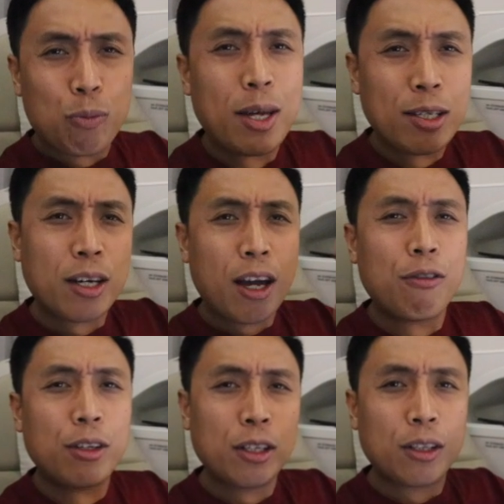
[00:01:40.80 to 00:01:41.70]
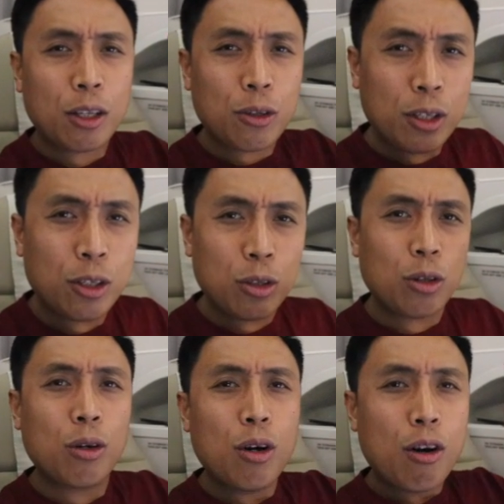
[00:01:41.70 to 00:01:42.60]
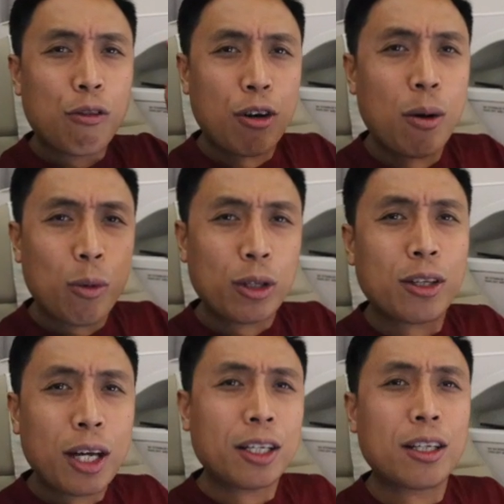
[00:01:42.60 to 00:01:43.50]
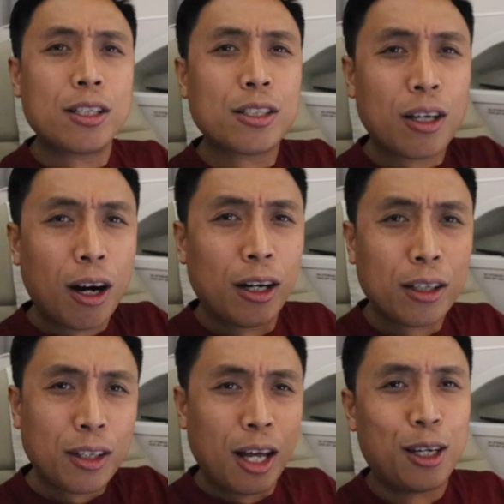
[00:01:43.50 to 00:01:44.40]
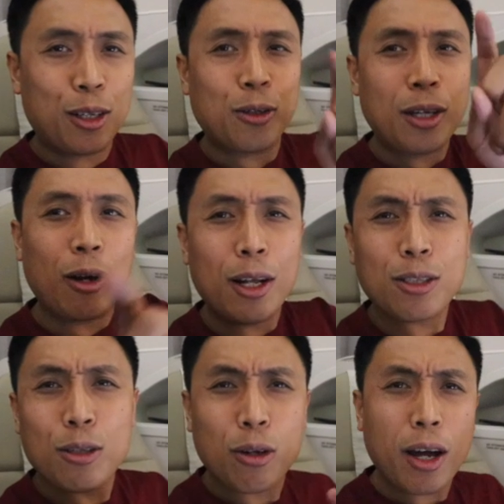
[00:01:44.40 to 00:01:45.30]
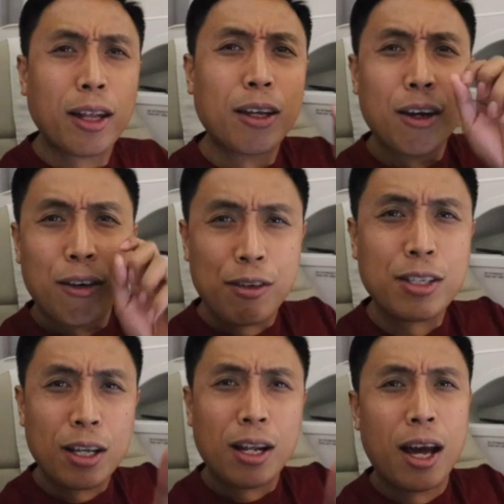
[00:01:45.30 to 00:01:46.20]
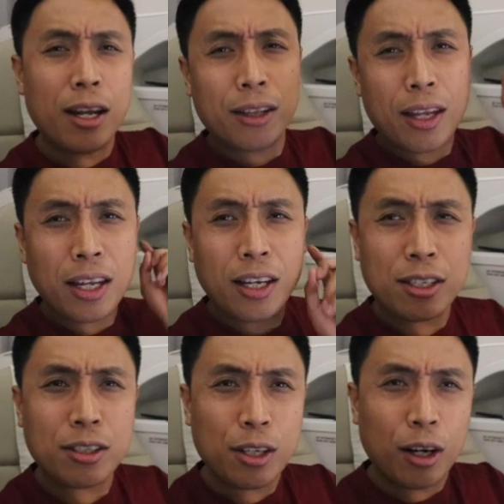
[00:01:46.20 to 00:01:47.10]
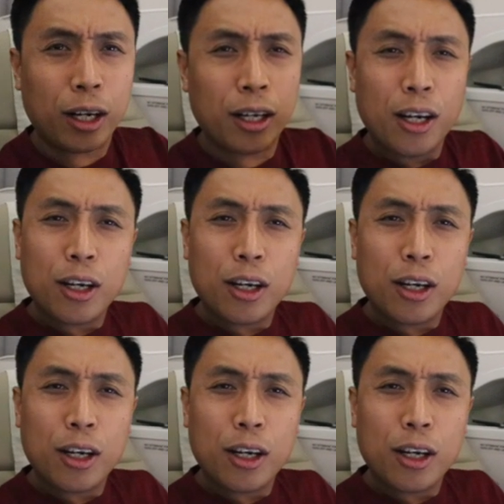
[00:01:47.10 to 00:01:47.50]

basing everything that you need to know from what the technicals are telling you. Now, let's look at Vistaland and STR.